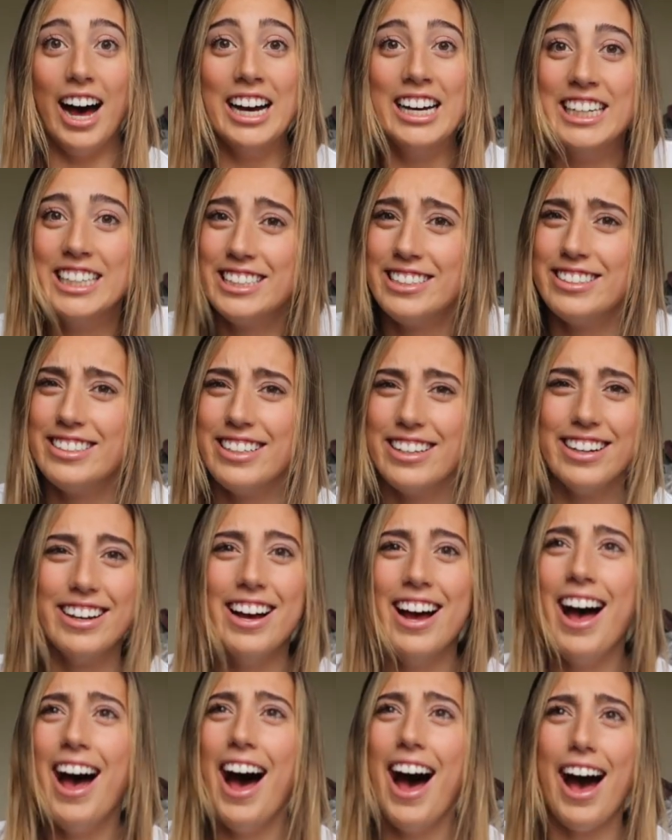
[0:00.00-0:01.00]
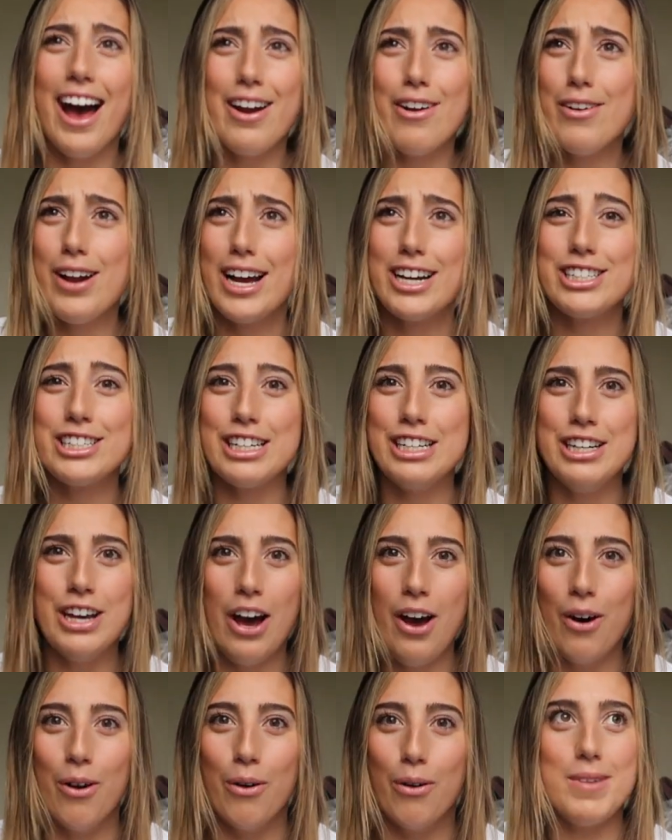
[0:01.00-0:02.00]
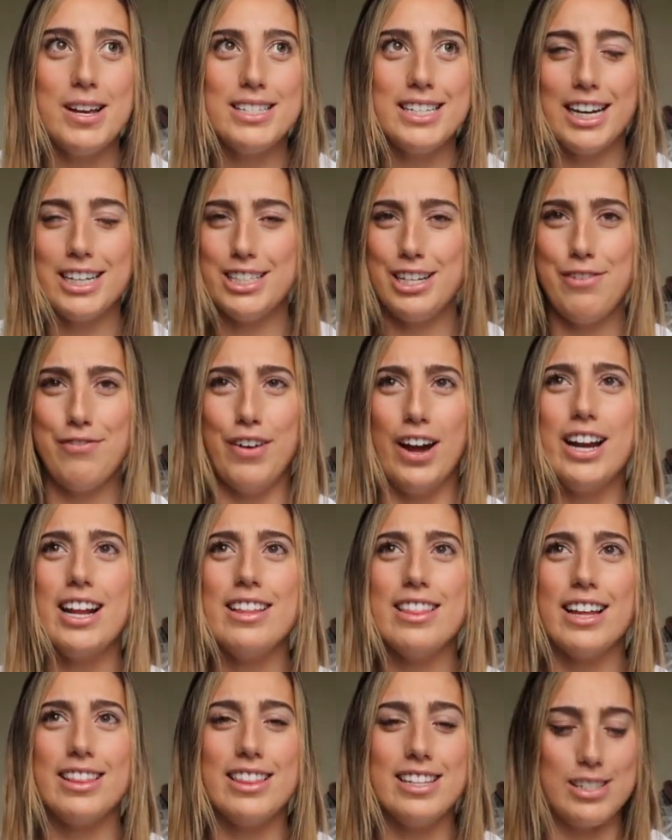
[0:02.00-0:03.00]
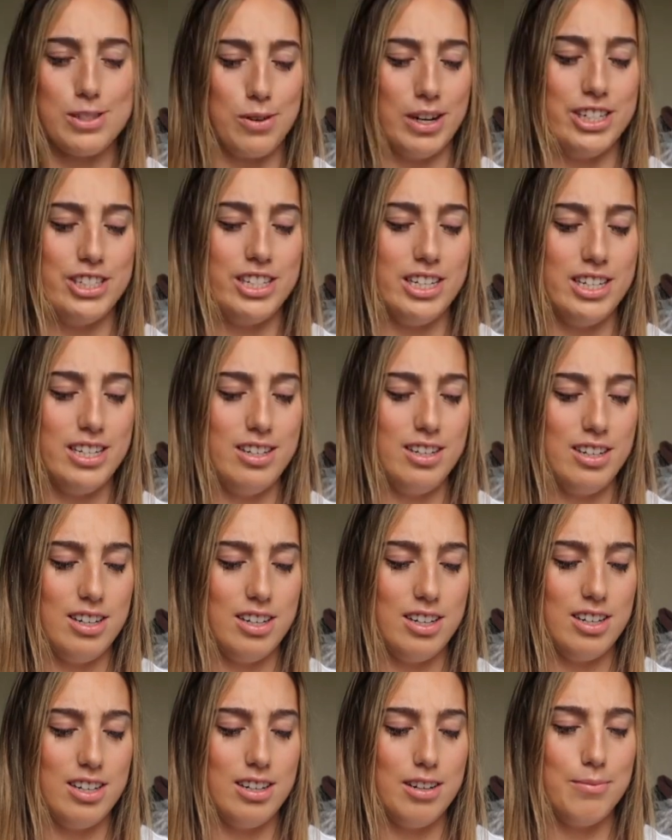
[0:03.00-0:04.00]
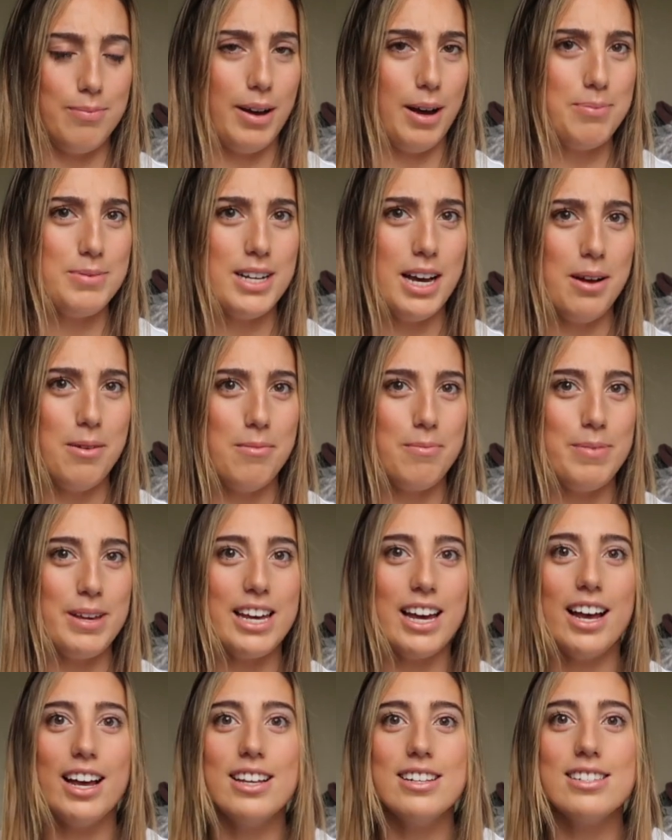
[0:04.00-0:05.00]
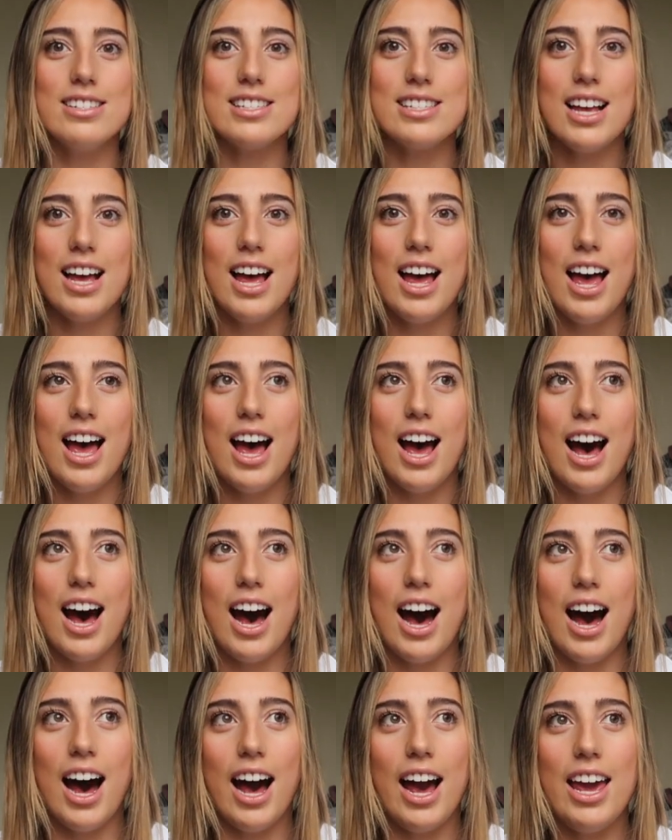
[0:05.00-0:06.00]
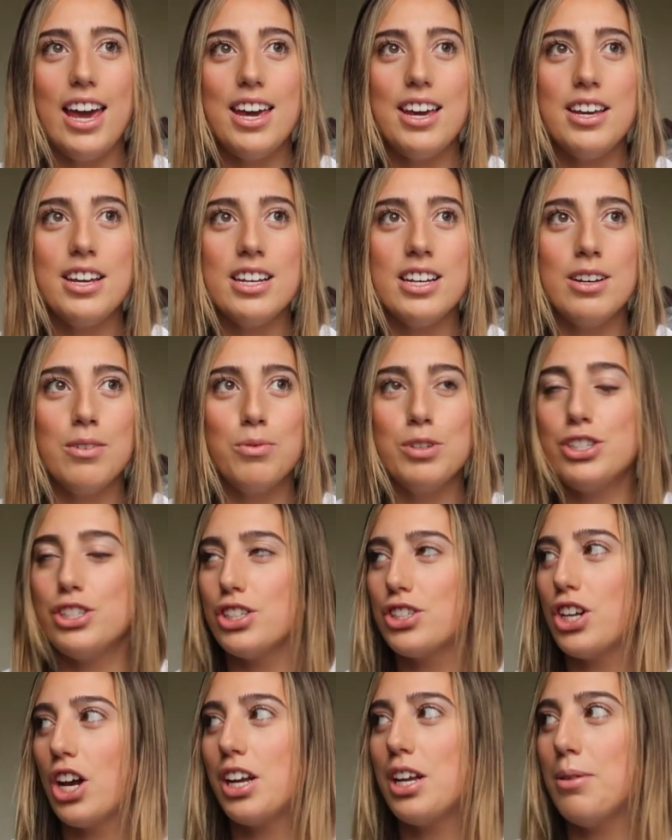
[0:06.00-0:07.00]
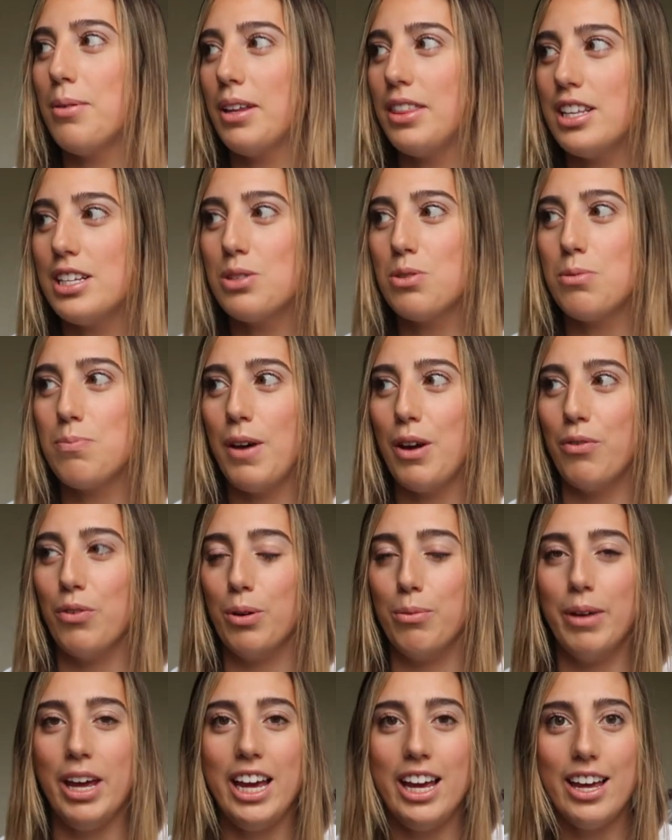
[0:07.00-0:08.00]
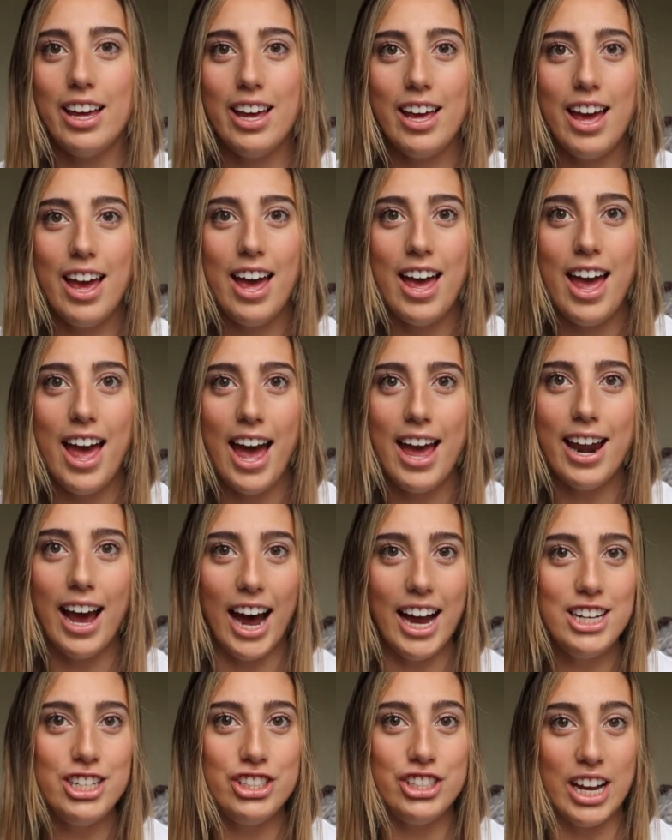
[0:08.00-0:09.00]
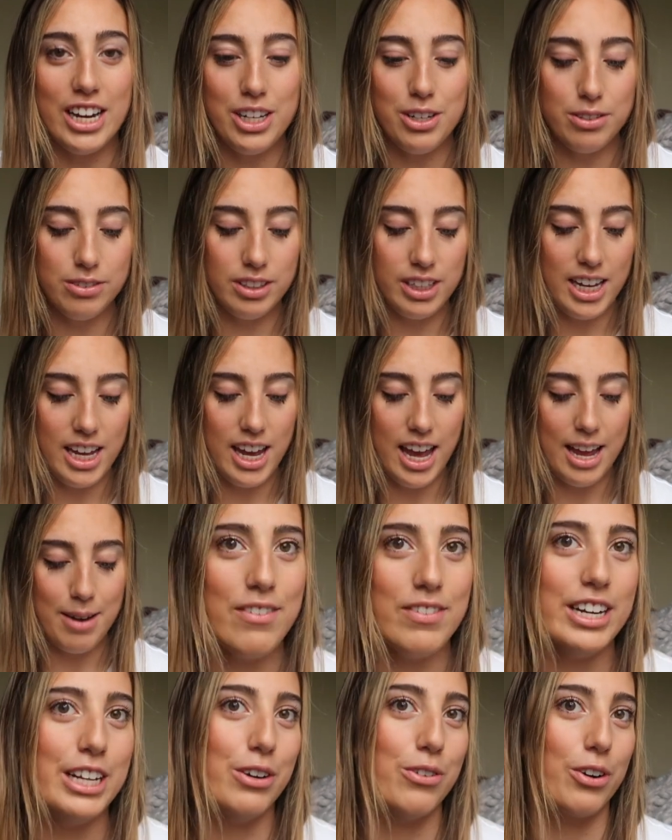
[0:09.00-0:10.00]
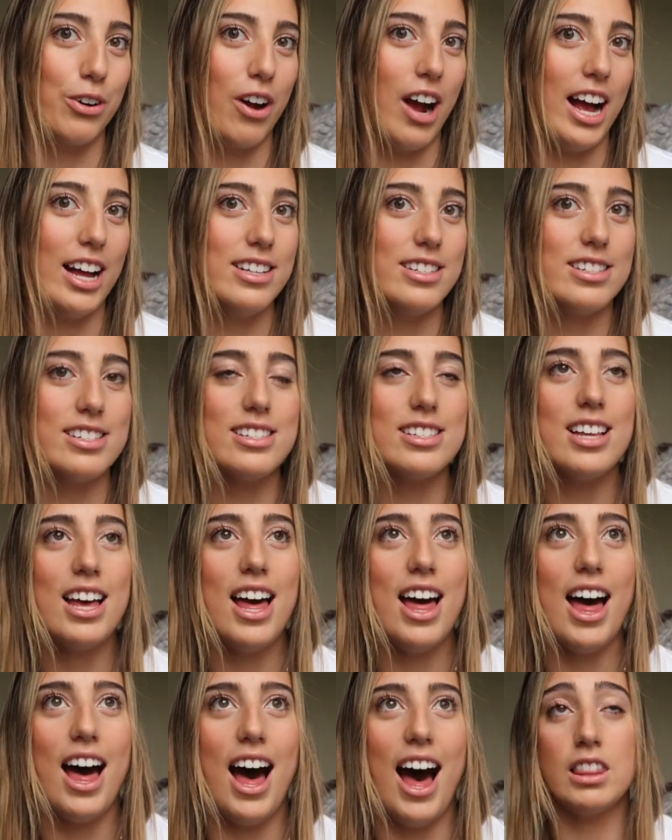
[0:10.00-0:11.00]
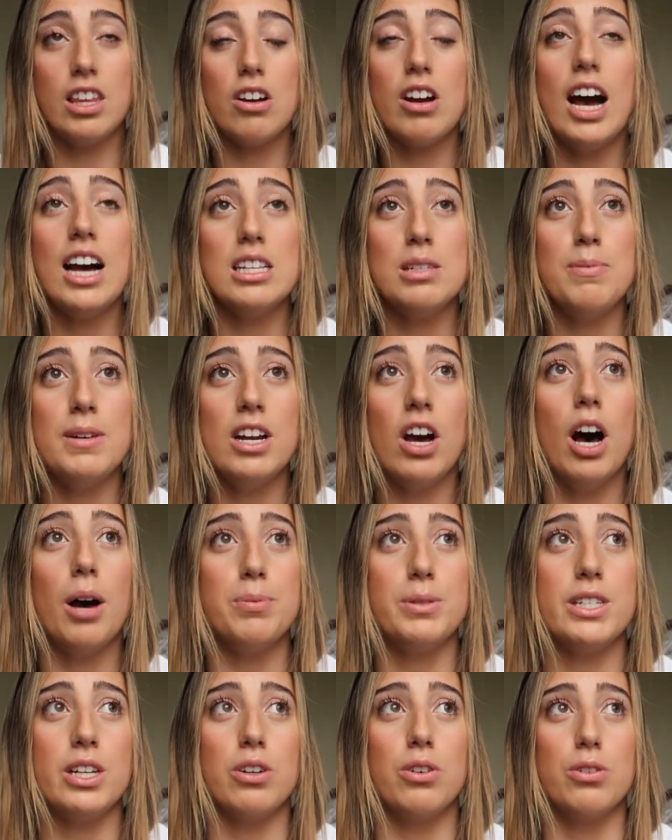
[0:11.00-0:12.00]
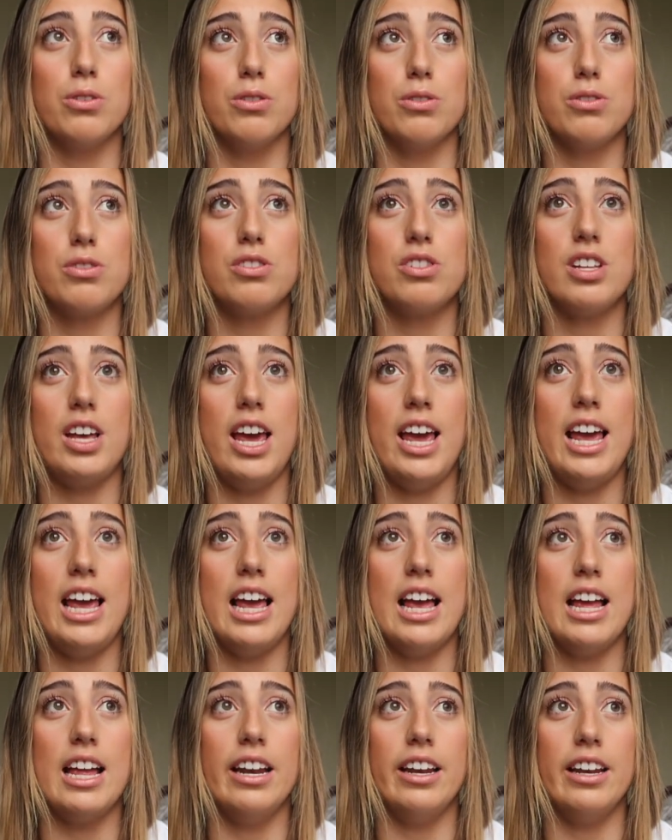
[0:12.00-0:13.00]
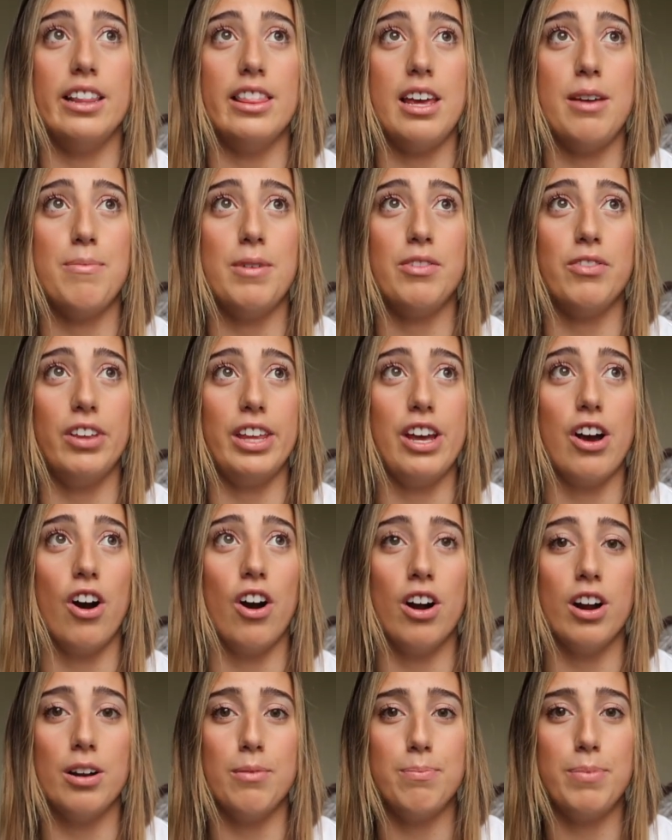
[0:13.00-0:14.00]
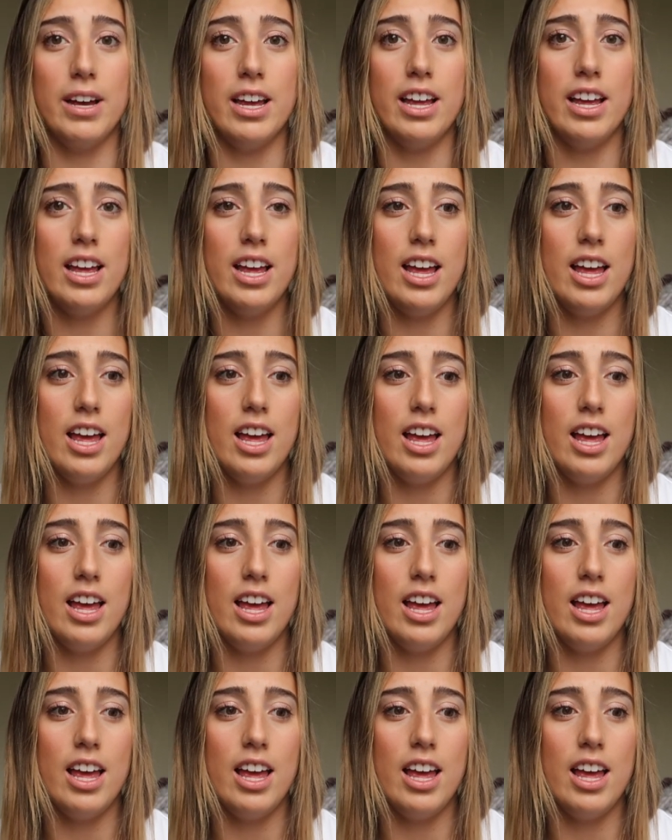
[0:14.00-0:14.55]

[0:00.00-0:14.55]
I don't actually know. It's actually funny that this question popped up because I was just talking about this with my roommate and I genuinely have any regrets. There has been obstacles and they've been really hard, but